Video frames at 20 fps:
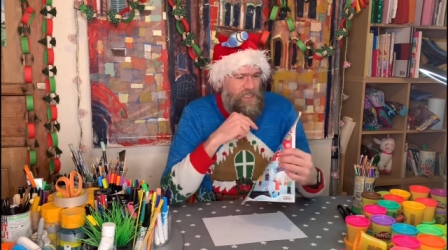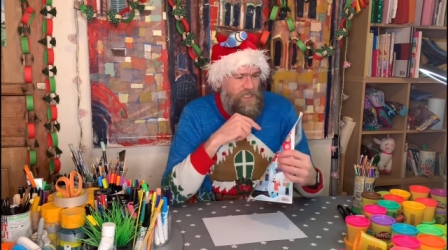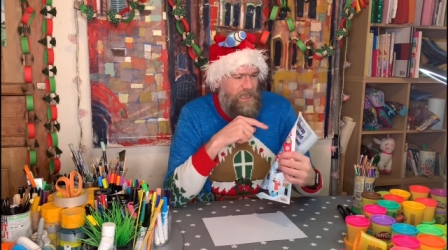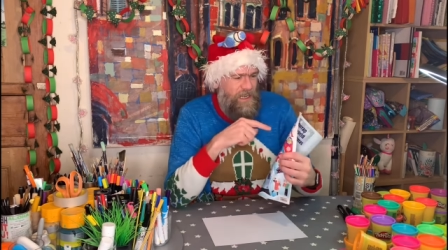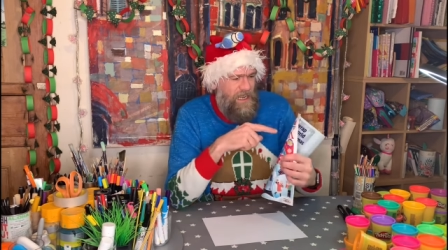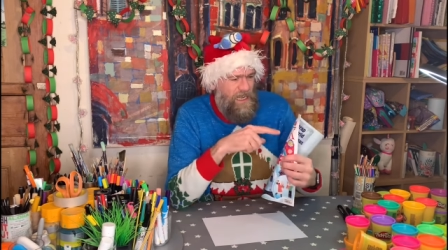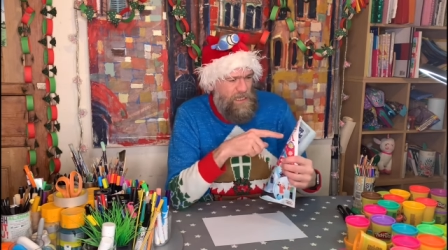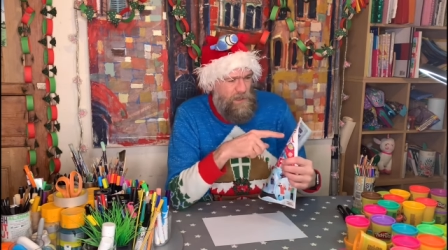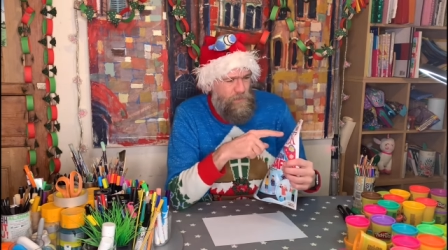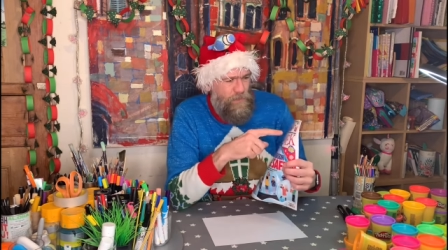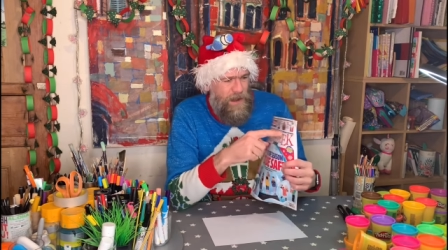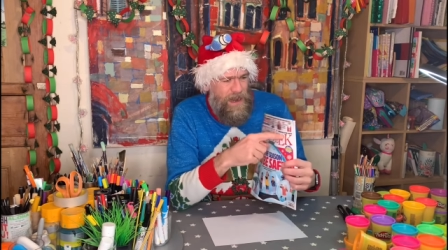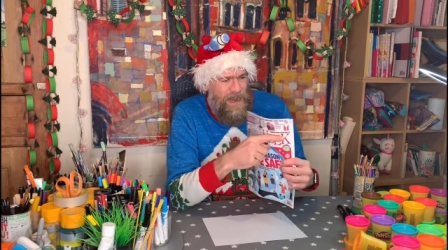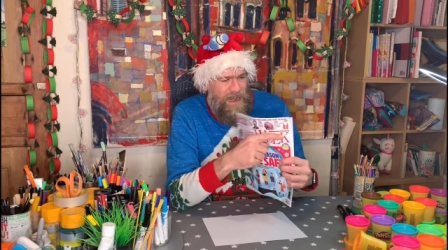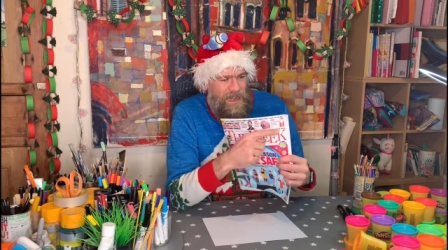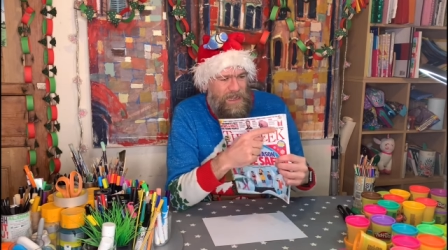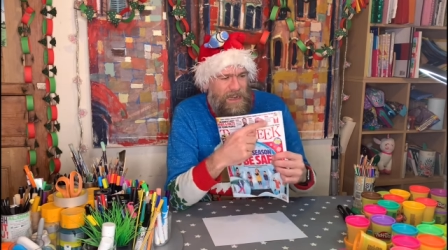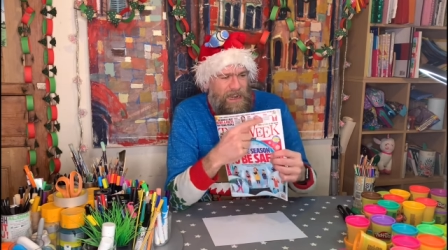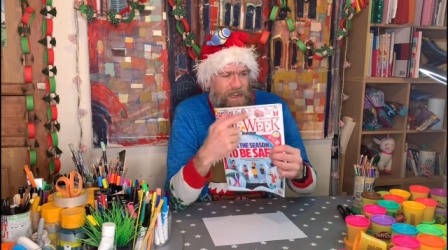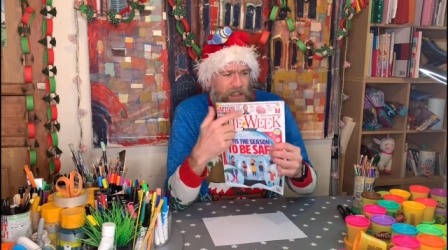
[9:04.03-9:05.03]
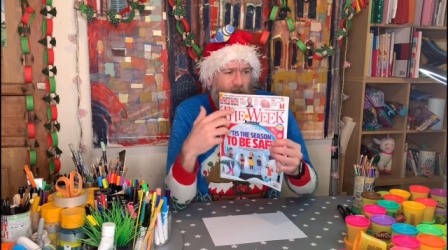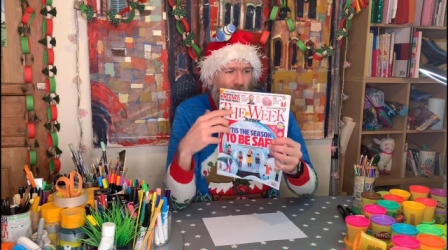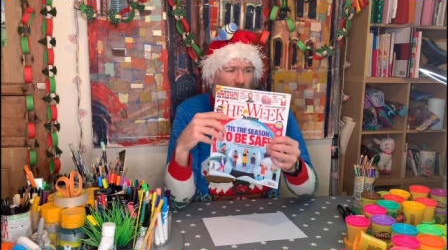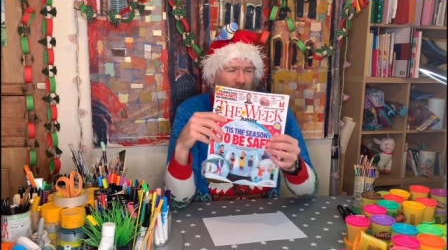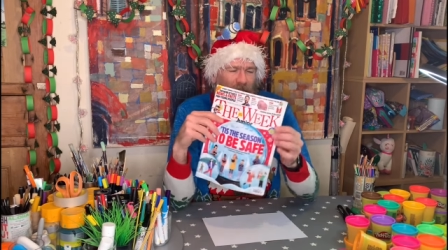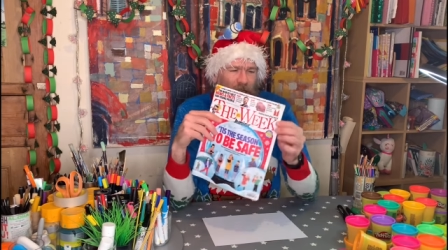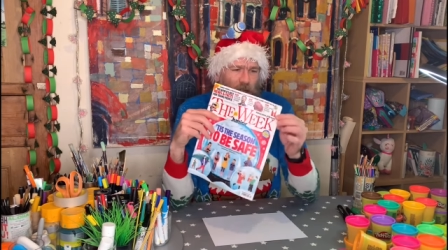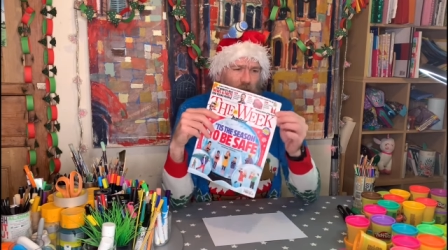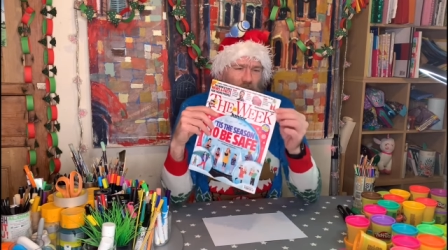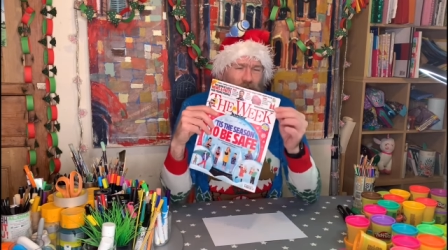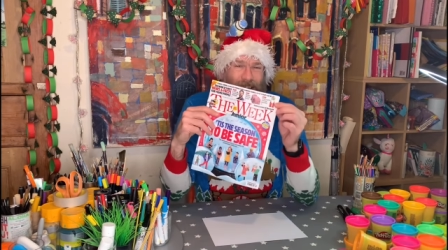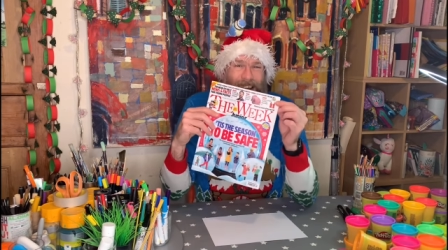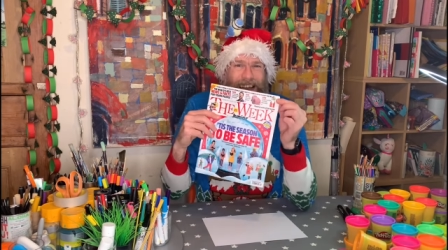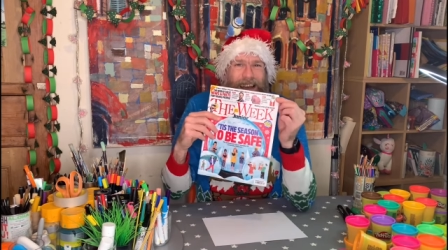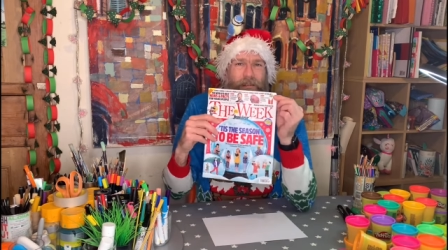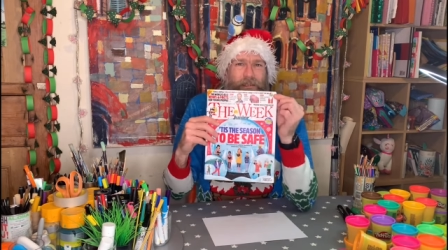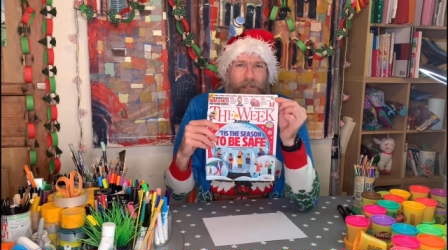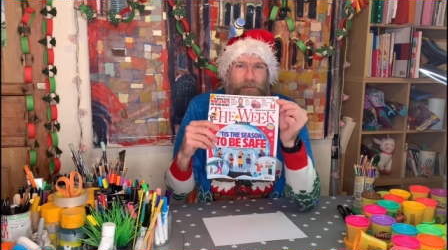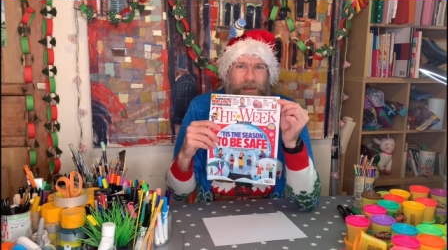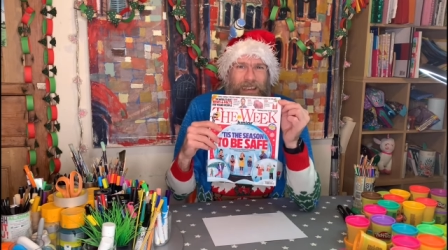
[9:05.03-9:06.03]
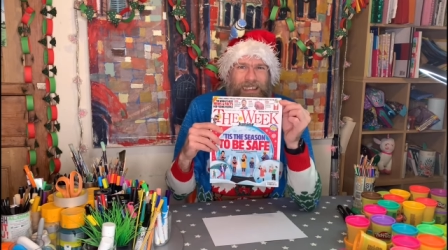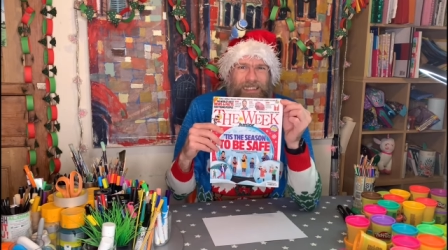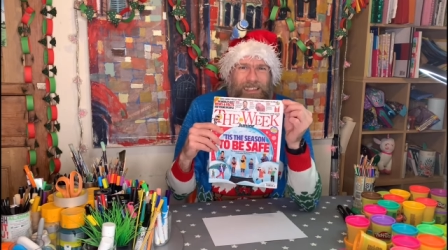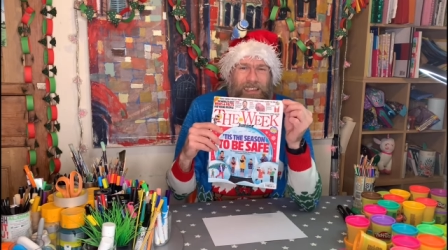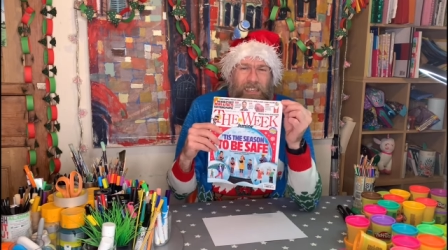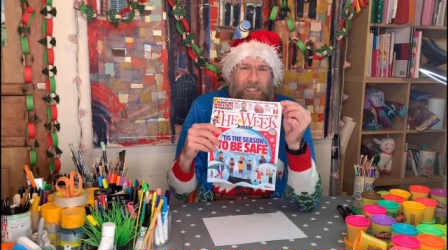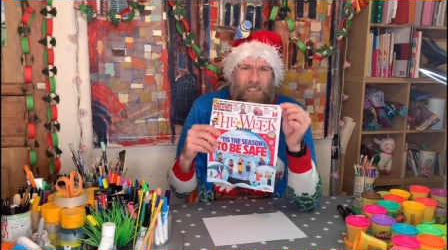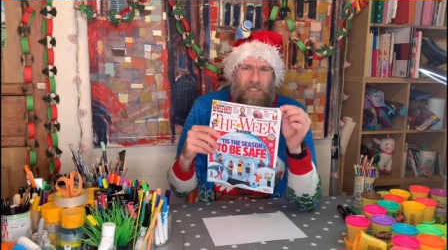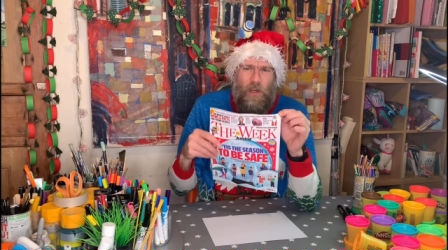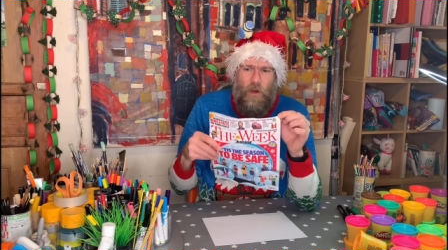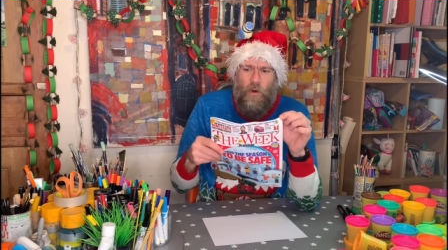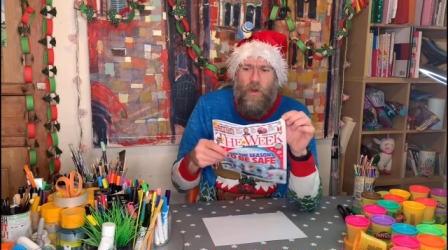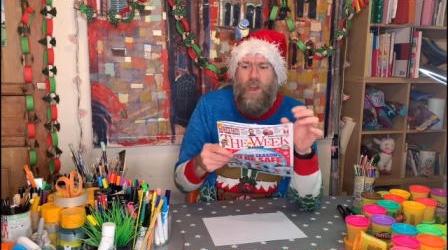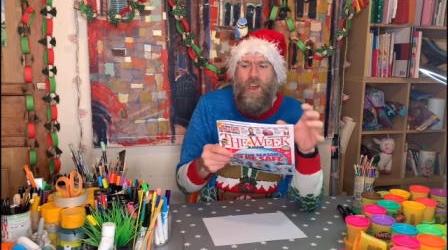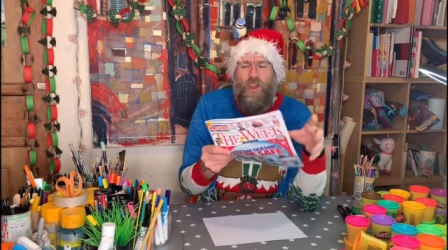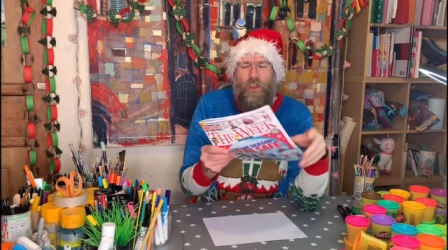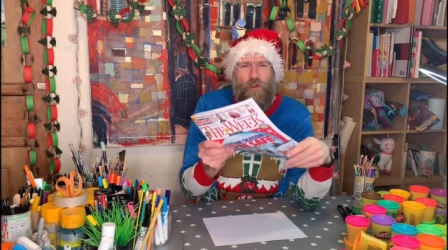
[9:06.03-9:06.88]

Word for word: explain in the week junior how to make this, so you